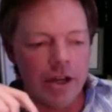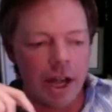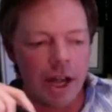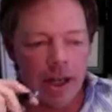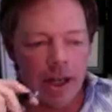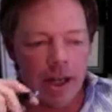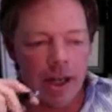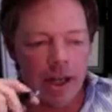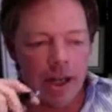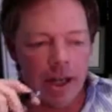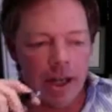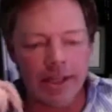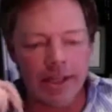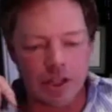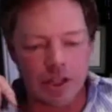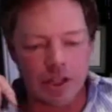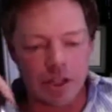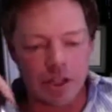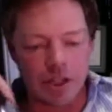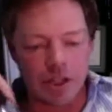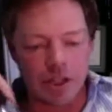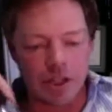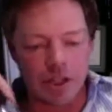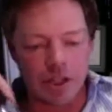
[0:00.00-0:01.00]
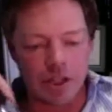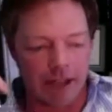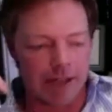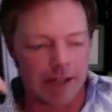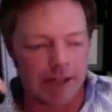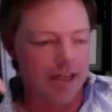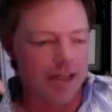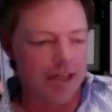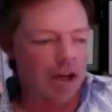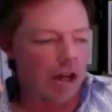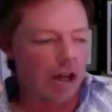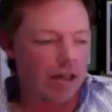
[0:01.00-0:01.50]
I, hate to generalize. I
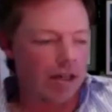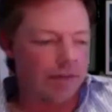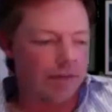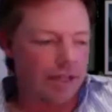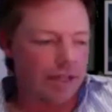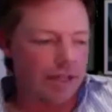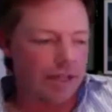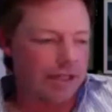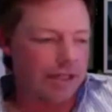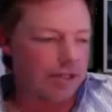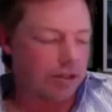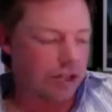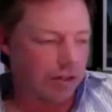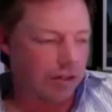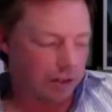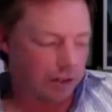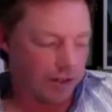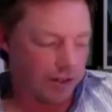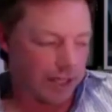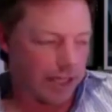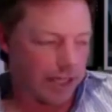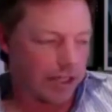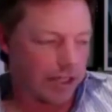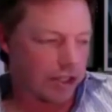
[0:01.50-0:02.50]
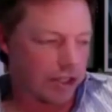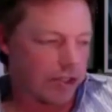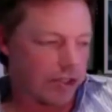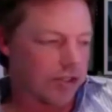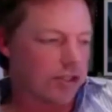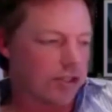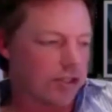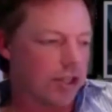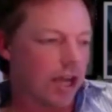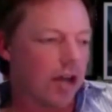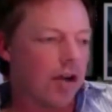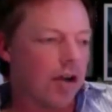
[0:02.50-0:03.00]
mean, all of these are generalizations.
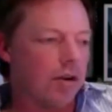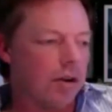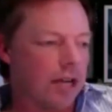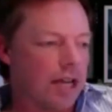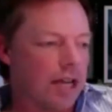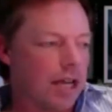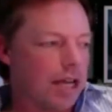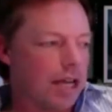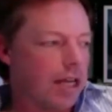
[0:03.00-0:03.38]
So, sure.